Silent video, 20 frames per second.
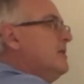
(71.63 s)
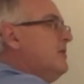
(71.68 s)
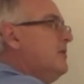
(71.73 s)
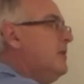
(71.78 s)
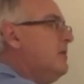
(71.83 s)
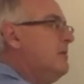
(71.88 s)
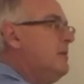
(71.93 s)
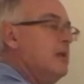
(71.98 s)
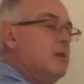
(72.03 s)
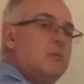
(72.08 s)

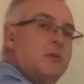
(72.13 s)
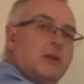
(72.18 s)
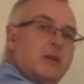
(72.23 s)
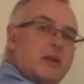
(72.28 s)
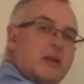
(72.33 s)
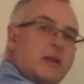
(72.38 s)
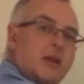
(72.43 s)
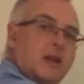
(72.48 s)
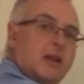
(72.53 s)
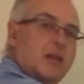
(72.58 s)
formula with
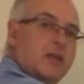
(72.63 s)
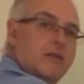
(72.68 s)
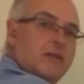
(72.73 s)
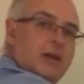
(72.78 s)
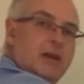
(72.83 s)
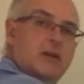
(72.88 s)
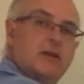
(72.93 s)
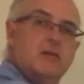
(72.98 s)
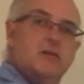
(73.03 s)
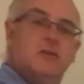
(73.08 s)
none of the
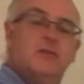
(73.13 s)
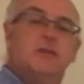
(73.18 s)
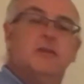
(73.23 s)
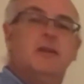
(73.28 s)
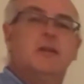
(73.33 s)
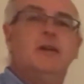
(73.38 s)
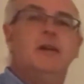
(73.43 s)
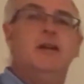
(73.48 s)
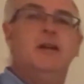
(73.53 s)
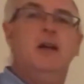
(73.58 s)
values
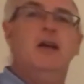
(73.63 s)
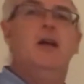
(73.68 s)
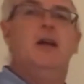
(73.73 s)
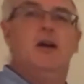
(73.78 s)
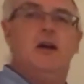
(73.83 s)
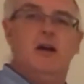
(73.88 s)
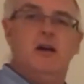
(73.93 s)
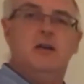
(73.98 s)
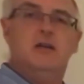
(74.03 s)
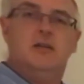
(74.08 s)
filled in,
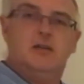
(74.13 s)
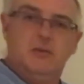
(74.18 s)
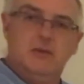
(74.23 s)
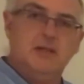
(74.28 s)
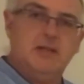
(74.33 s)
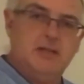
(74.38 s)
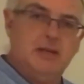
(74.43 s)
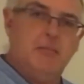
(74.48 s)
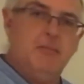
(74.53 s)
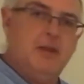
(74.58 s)
I also
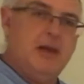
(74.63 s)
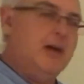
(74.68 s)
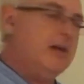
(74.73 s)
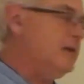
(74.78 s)
accept that